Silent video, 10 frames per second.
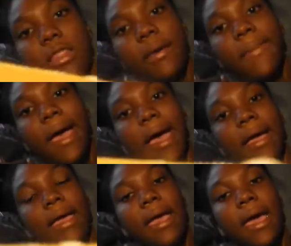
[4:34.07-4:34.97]
the back,
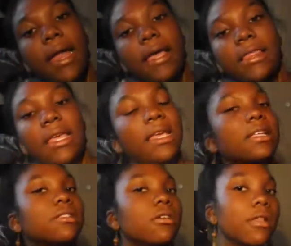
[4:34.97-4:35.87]
and I think
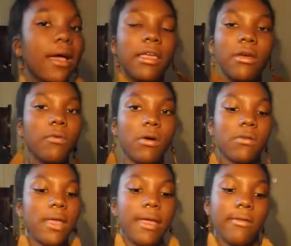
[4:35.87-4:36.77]
it's so like it
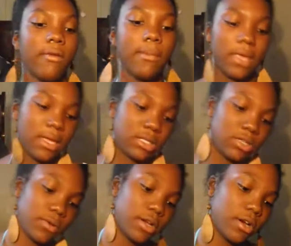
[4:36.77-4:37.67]
won't like rub against
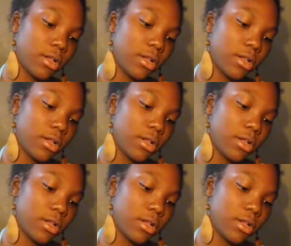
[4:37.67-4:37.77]
you and hurt